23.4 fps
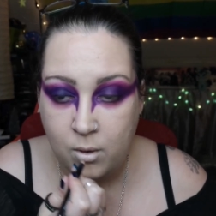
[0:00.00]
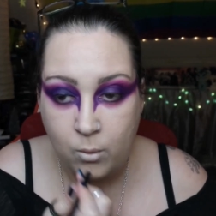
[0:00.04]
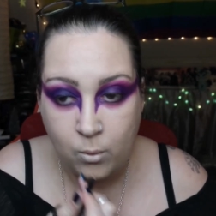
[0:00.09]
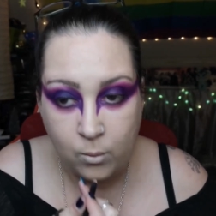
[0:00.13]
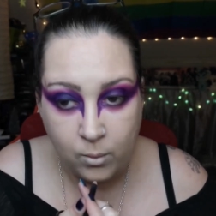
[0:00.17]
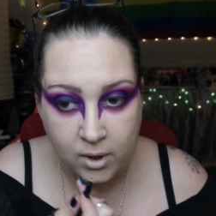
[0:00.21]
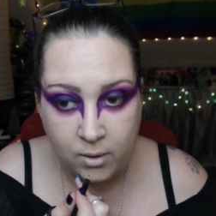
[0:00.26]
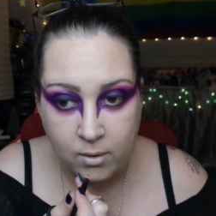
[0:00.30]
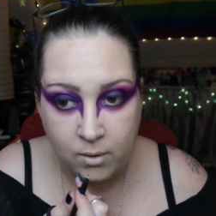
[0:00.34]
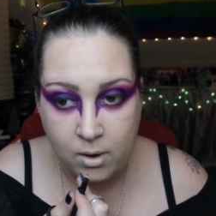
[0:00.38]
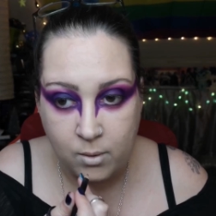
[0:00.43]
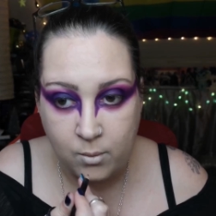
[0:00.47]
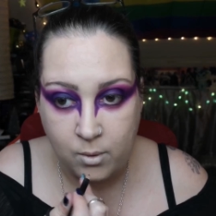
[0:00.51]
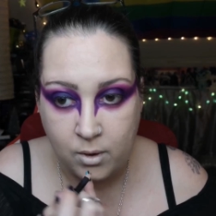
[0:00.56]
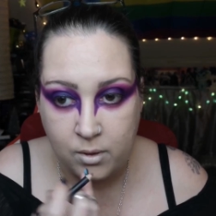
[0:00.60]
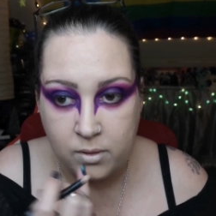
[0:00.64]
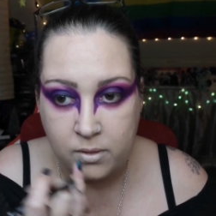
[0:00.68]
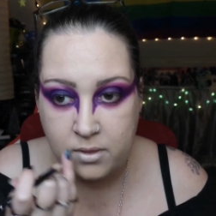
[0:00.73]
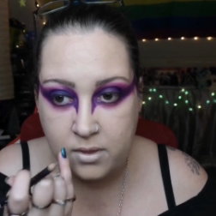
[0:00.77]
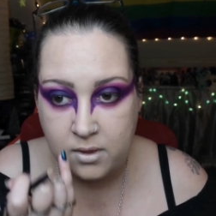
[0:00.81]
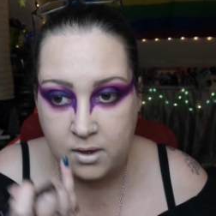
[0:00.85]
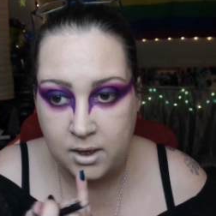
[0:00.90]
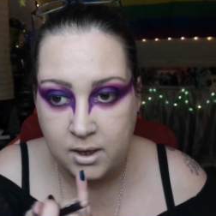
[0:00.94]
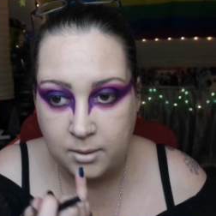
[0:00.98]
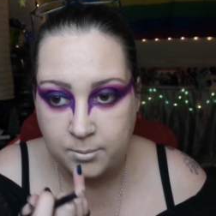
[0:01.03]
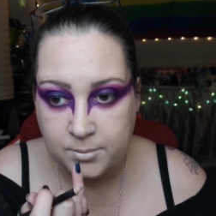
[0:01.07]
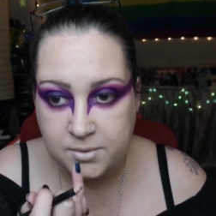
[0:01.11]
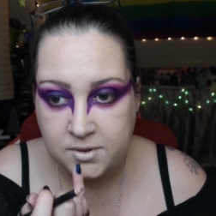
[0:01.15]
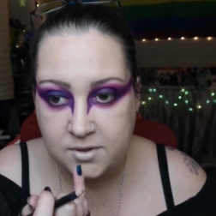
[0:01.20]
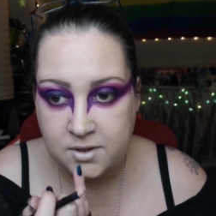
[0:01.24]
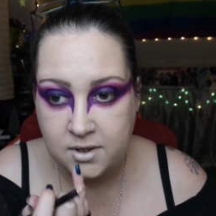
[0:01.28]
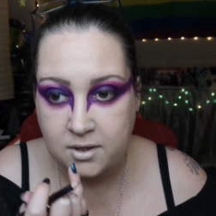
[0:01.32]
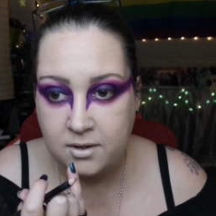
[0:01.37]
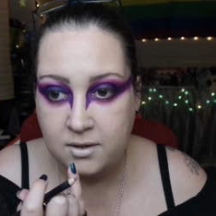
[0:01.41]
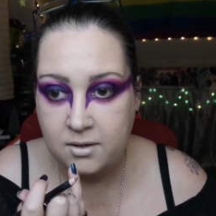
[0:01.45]
where I want the
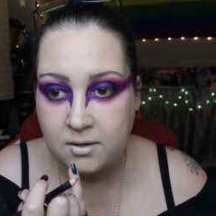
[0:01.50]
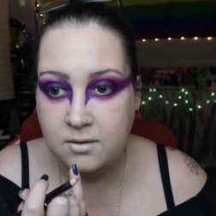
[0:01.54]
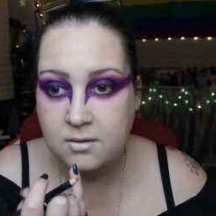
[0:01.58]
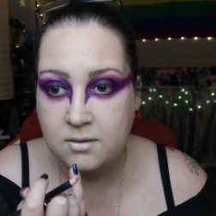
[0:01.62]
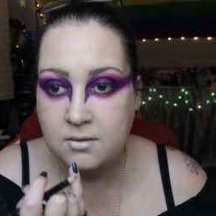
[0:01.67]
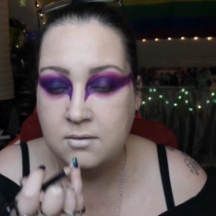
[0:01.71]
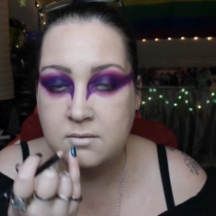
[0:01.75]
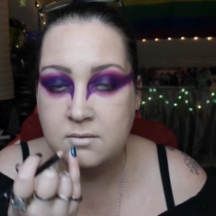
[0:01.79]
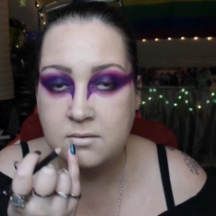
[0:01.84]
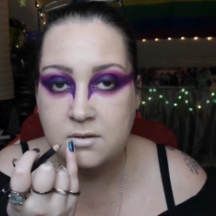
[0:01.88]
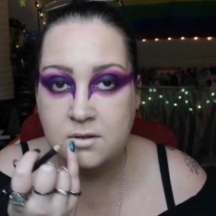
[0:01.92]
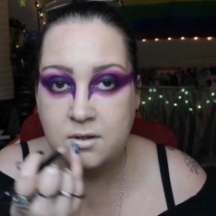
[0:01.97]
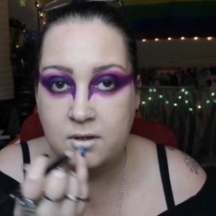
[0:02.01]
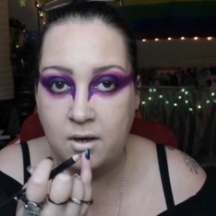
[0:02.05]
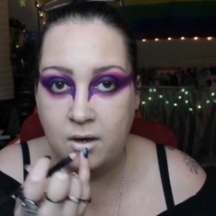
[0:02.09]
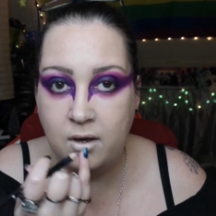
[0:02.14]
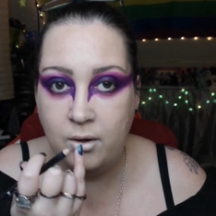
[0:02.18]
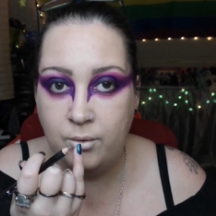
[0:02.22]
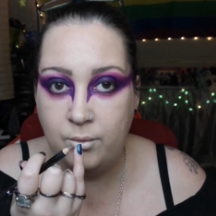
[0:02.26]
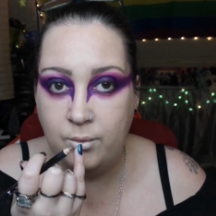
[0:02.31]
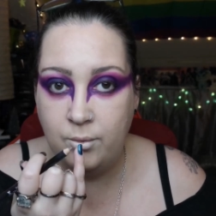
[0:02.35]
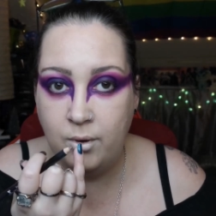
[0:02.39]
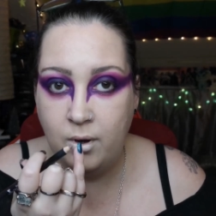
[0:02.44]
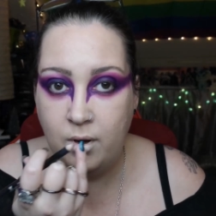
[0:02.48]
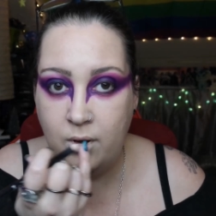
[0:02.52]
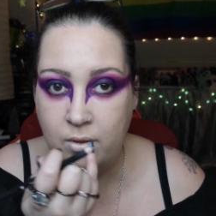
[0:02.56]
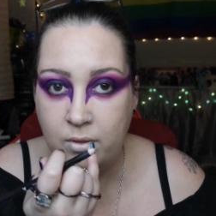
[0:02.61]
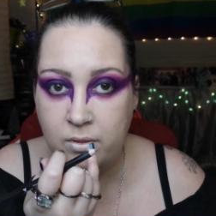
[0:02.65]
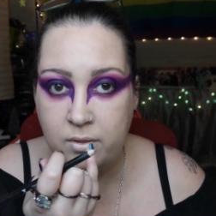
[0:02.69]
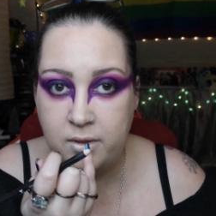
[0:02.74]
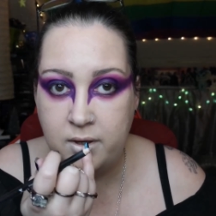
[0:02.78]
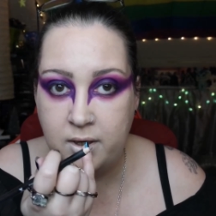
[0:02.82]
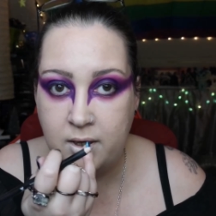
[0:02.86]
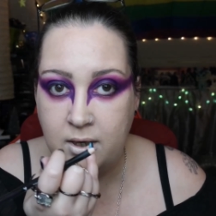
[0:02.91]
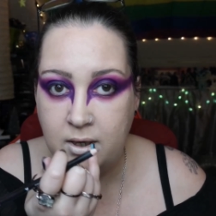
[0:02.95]
lipstick to go
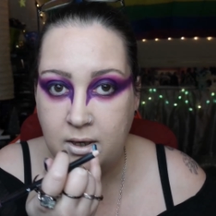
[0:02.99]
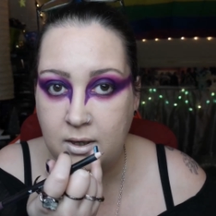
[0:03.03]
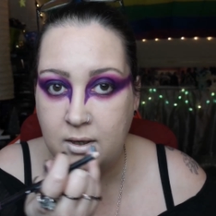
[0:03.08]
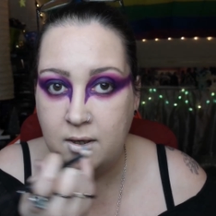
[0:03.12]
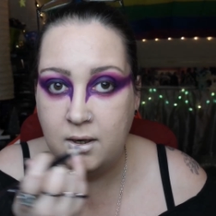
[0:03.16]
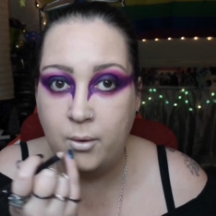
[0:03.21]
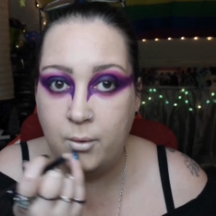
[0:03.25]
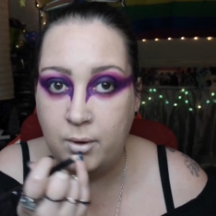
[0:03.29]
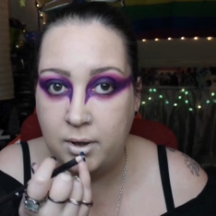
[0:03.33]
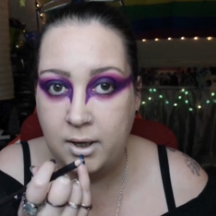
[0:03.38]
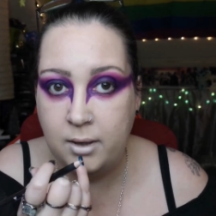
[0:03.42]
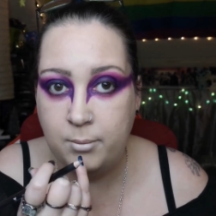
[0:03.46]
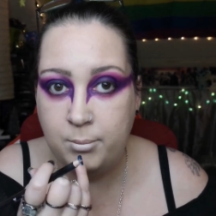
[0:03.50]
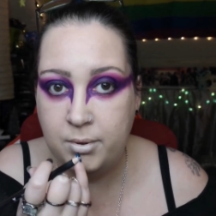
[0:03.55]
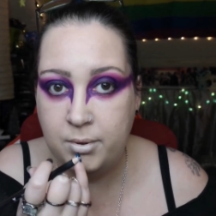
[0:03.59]
on the lower lip.